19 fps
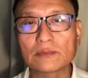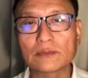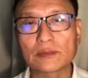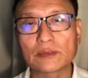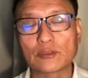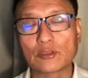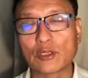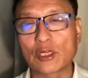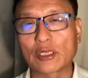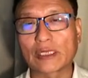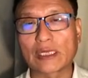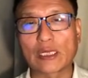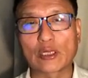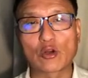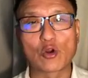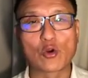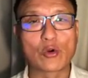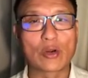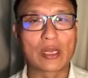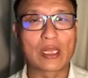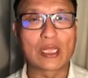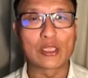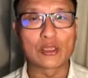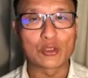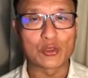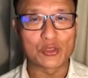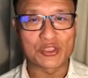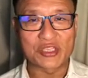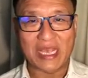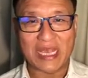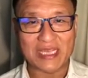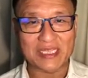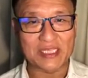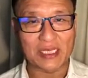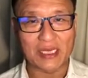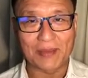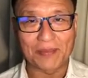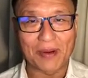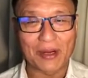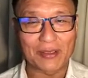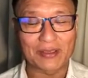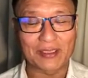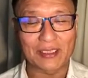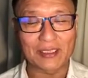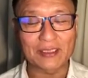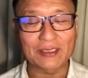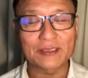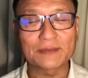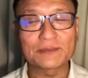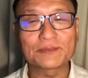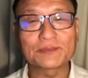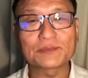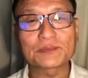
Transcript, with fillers: Not get overly enthusiastic about things.